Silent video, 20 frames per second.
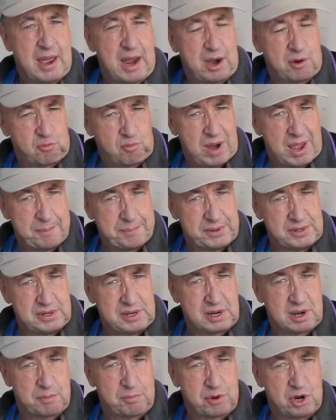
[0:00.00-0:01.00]
A rapid
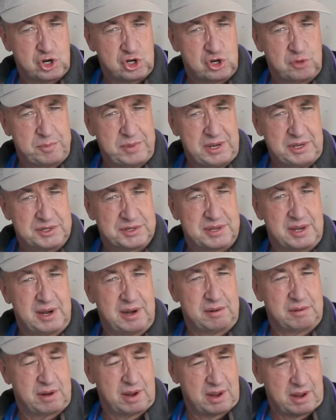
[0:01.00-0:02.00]
decompression means
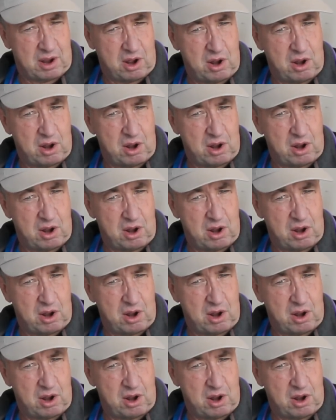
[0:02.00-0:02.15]
that